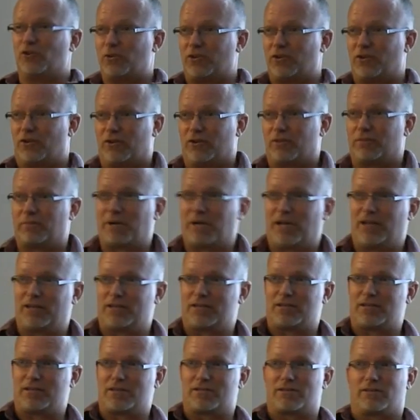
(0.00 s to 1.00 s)
with all the
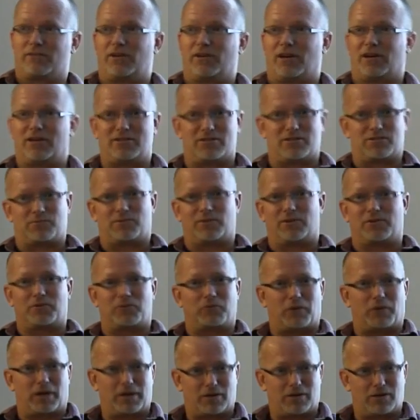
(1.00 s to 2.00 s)
politics of it. I just wanted to
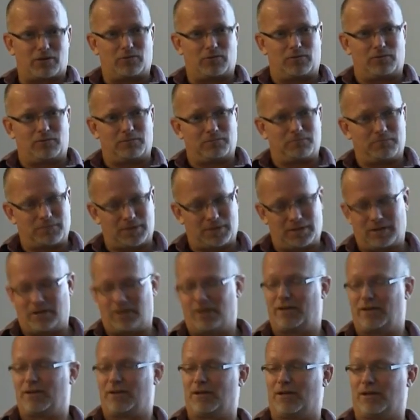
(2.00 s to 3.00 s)
write code.
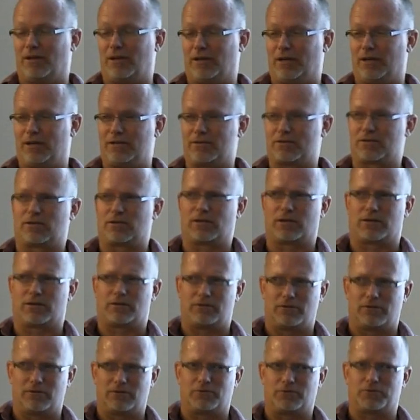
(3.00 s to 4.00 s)
And he's like,
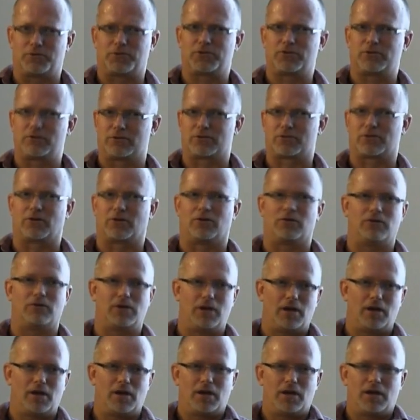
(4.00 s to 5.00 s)
You know, sure. So
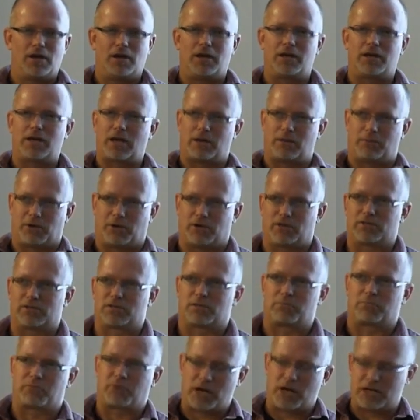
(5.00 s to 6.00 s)
he came on as
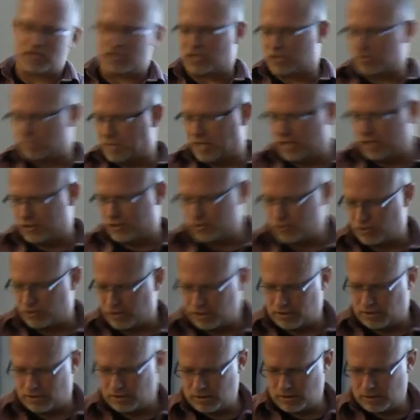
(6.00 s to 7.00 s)
the project manager.
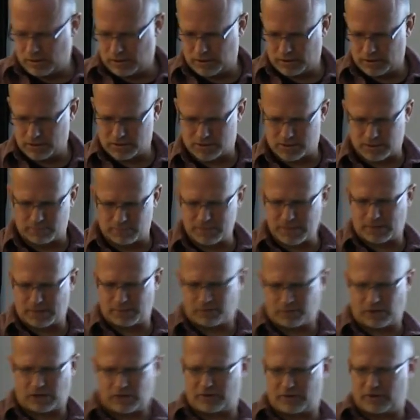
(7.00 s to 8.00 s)
And sometime
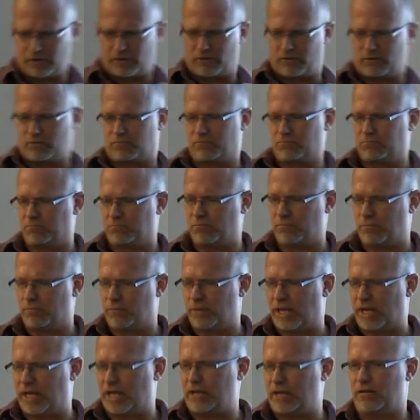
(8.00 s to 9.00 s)
around there,
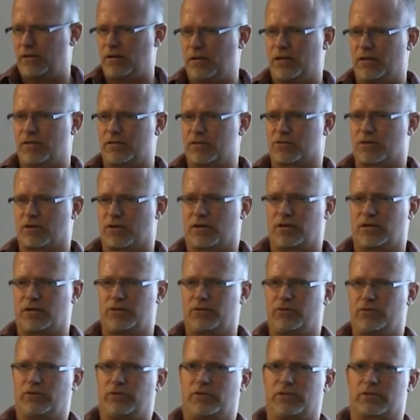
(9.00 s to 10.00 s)
Nate had started
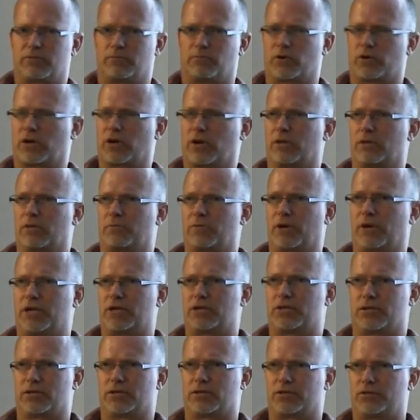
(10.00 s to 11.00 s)
doing some work on the
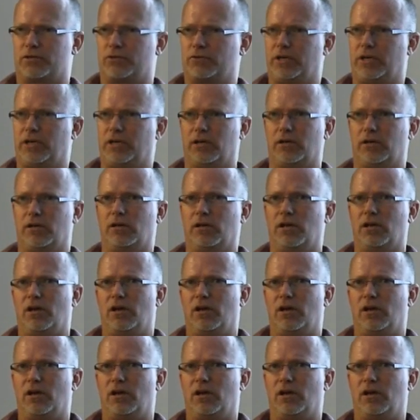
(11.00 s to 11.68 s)
project too. He had